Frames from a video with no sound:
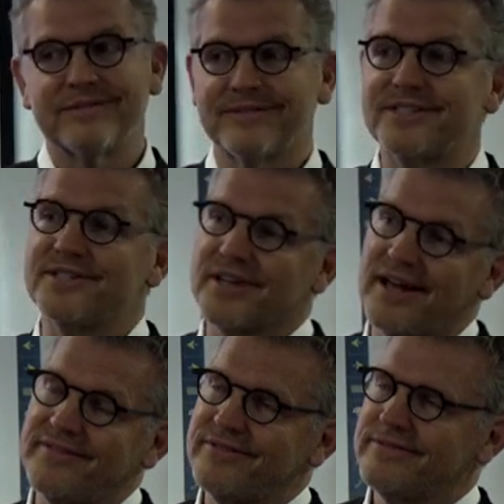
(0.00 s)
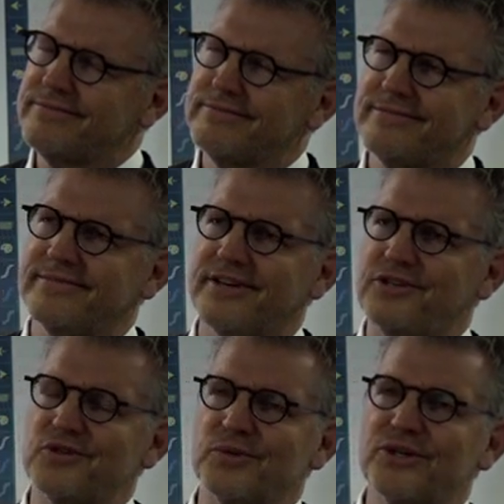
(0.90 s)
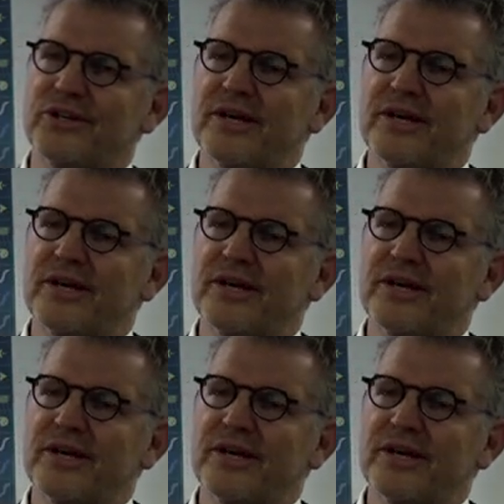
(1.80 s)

which is kind of unusual.